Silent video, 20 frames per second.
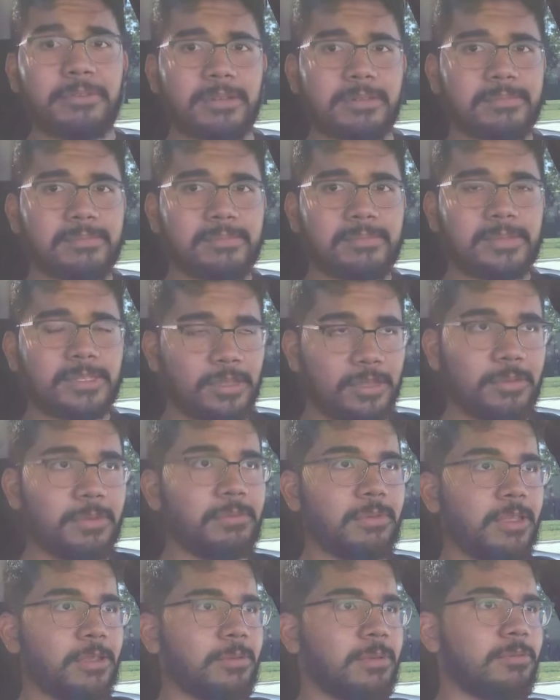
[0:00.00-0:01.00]
one.
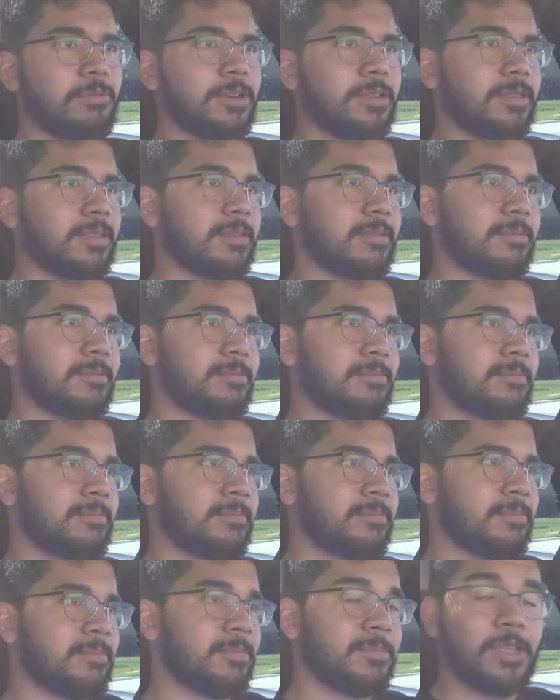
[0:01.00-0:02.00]
It'll be worth it.
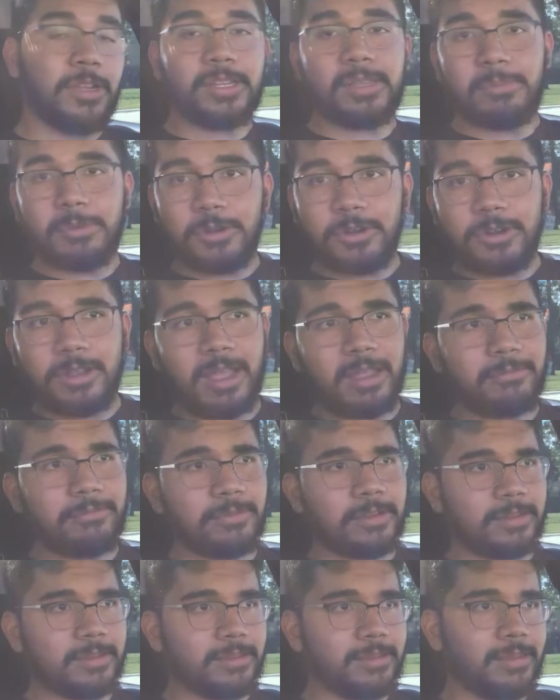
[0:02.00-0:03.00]
Doug DeMuro had
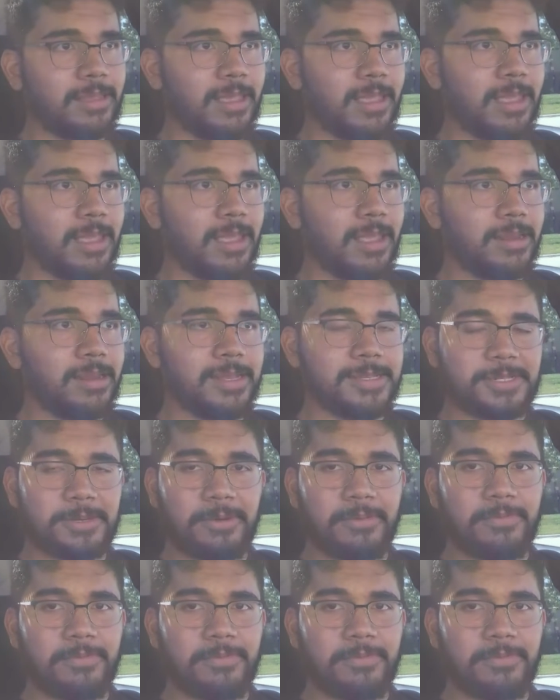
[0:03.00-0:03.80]
one, and he